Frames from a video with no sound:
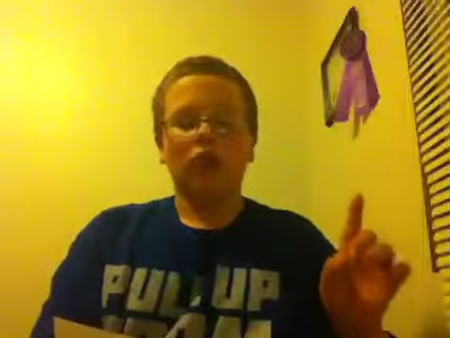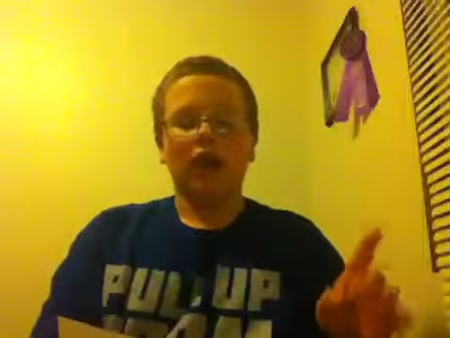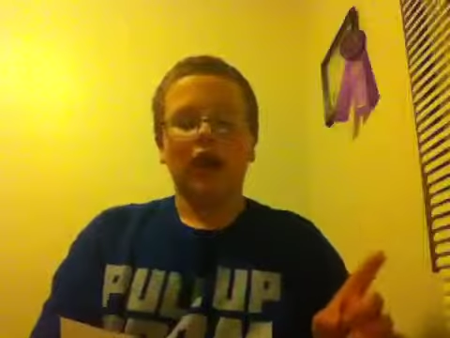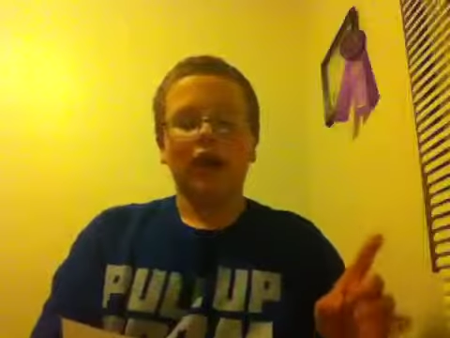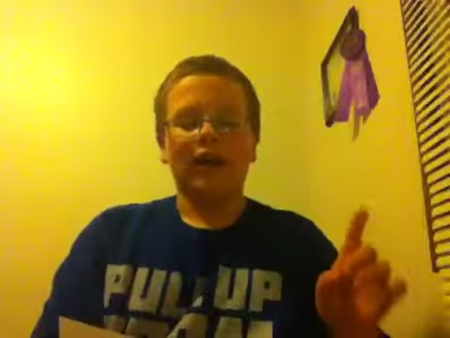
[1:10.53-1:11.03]

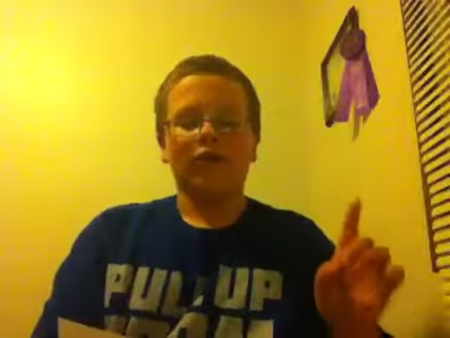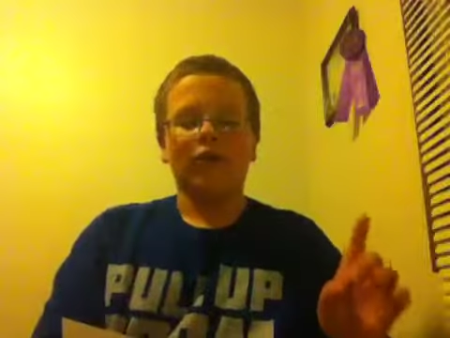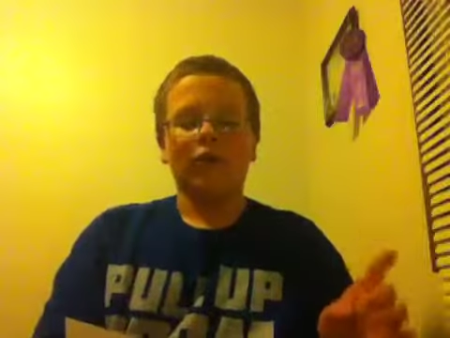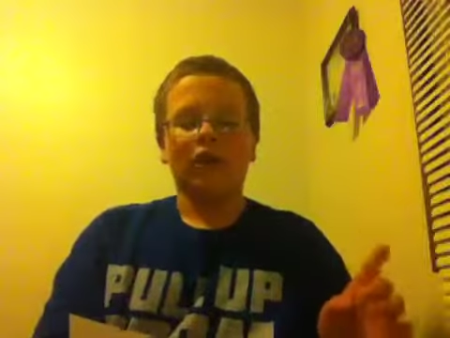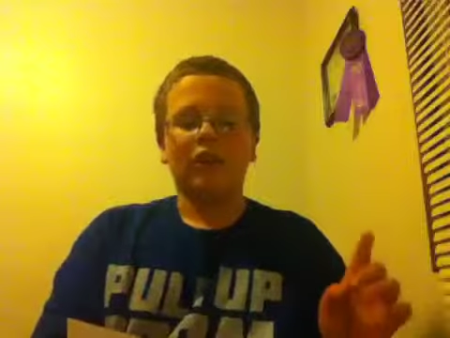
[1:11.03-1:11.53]
nine
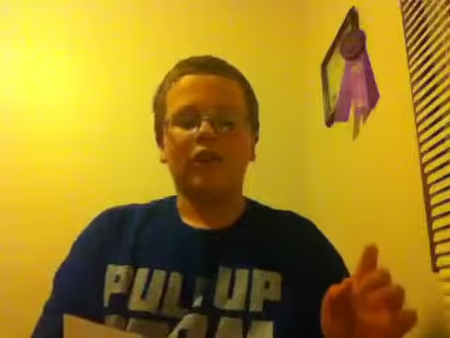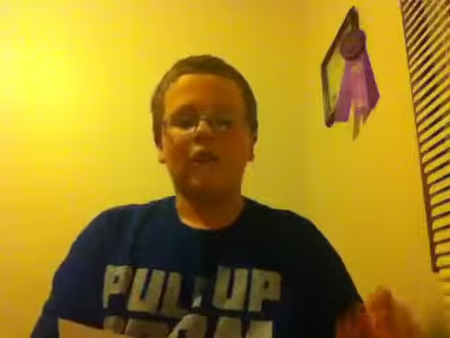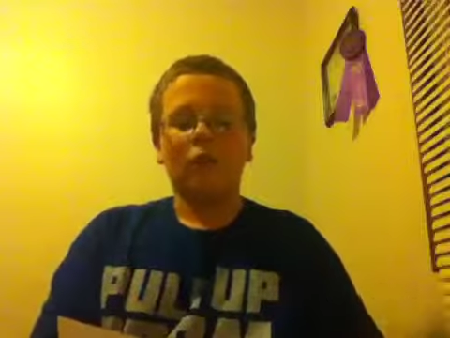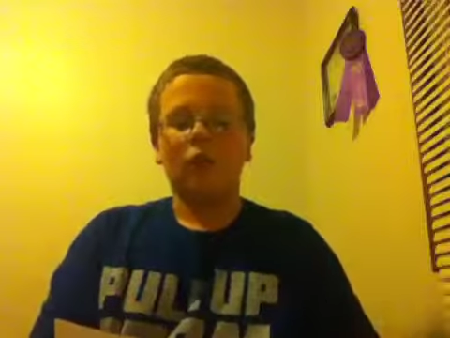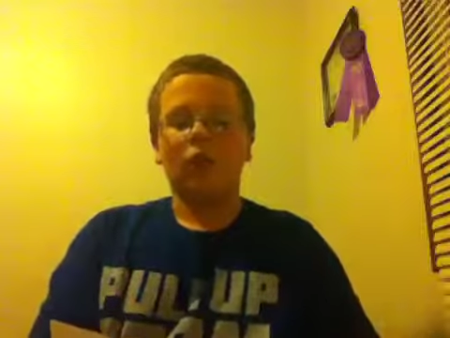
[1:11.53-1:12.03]
three
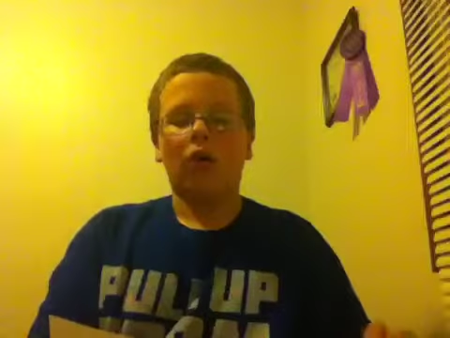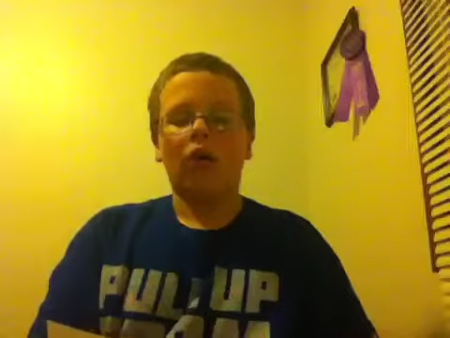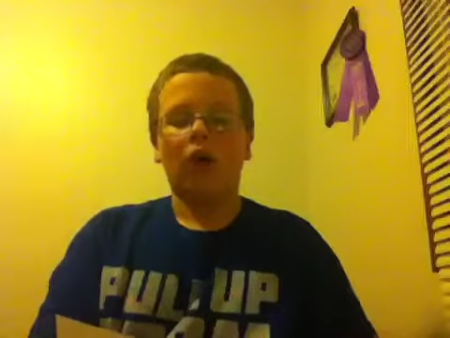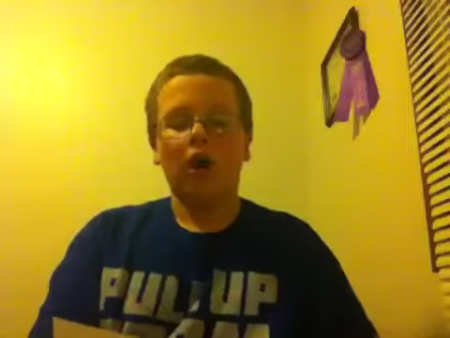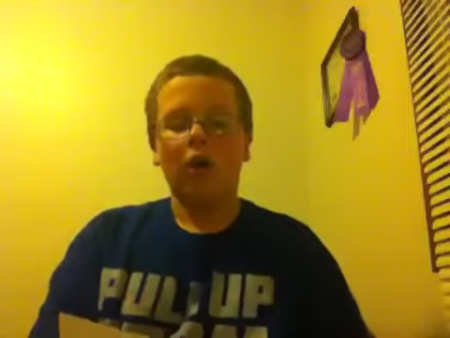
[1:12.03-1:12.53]

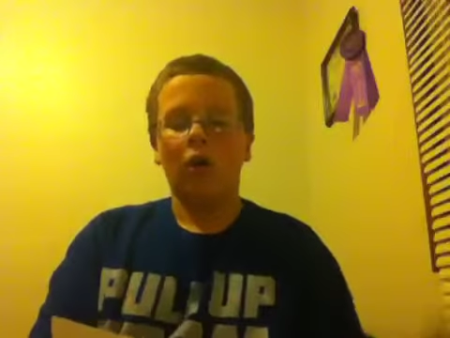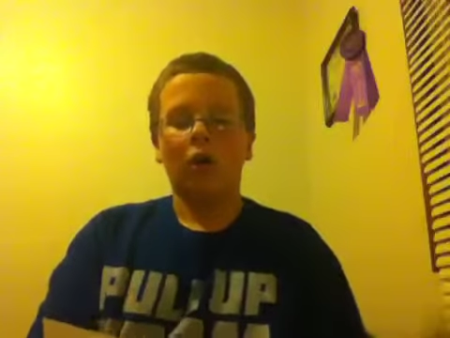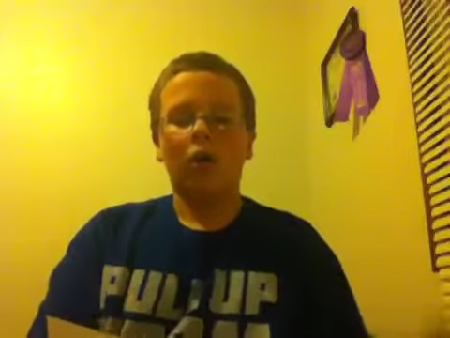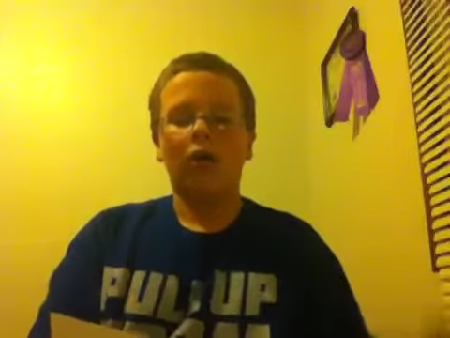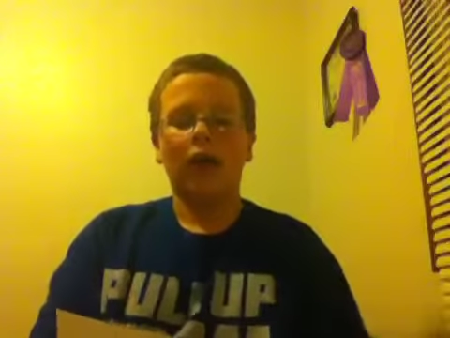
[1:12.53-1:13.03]
four zero
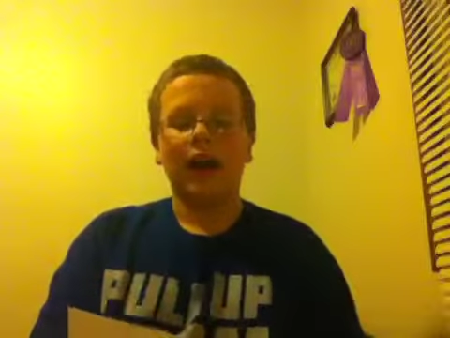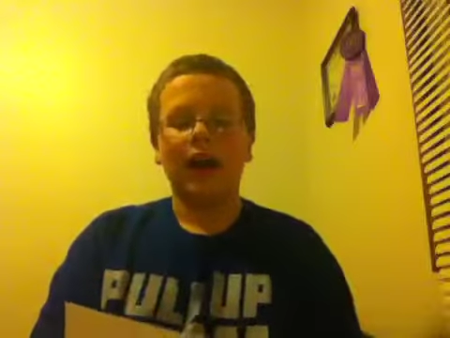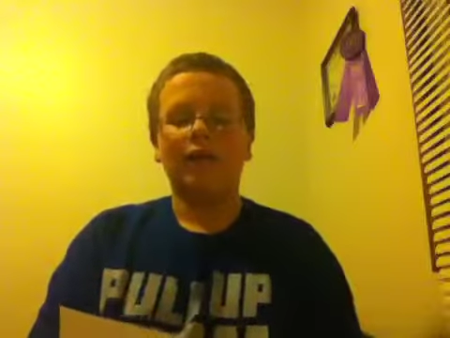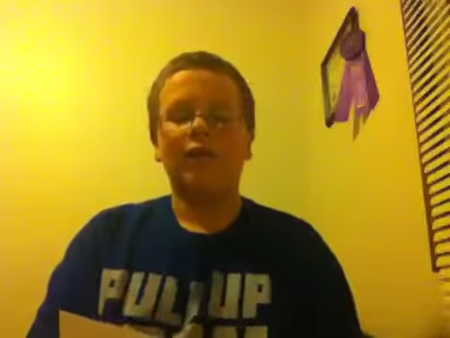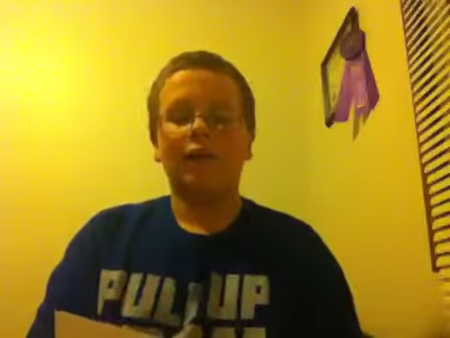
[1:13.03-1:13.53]
oh
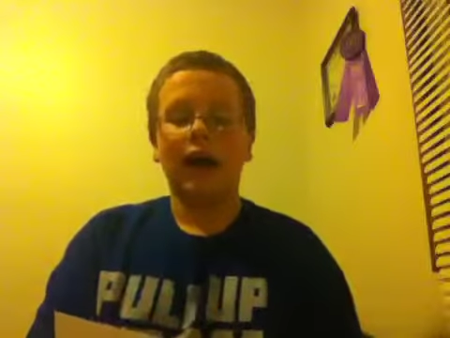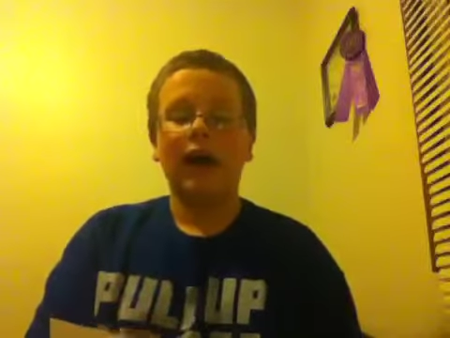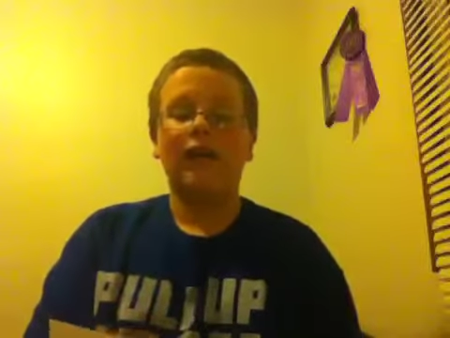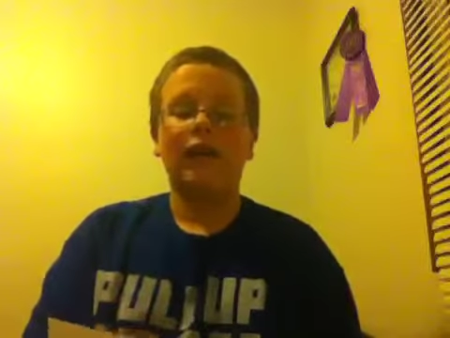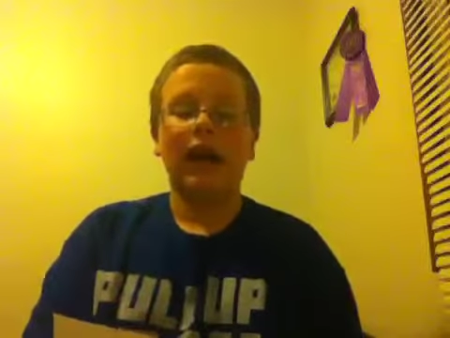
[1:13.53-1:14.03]
nine
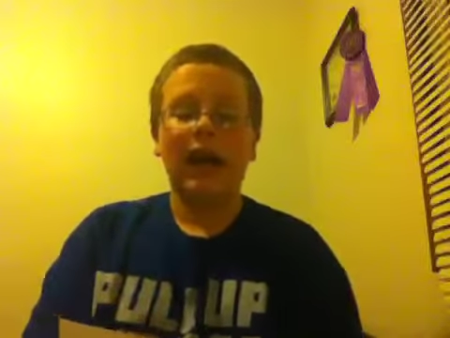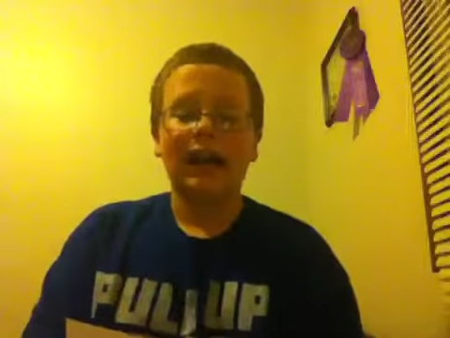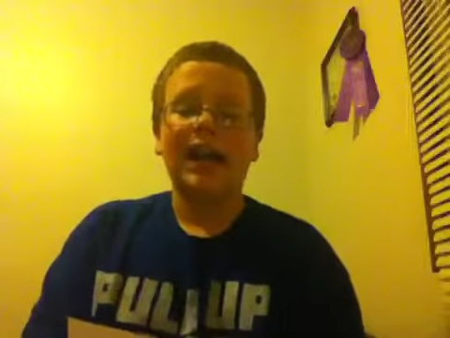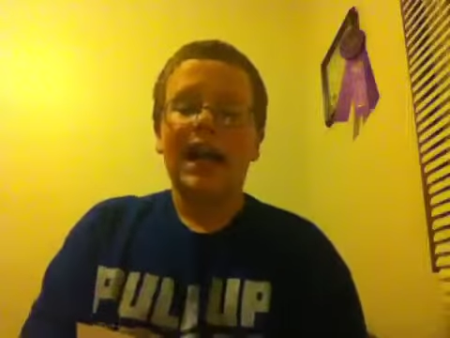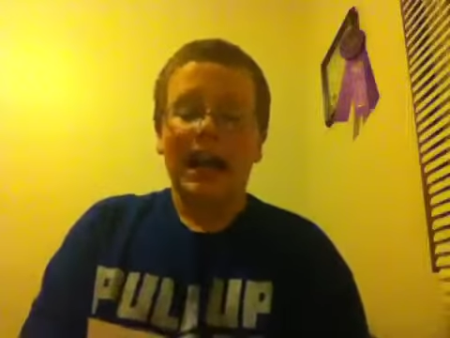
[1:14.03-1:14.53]
five nine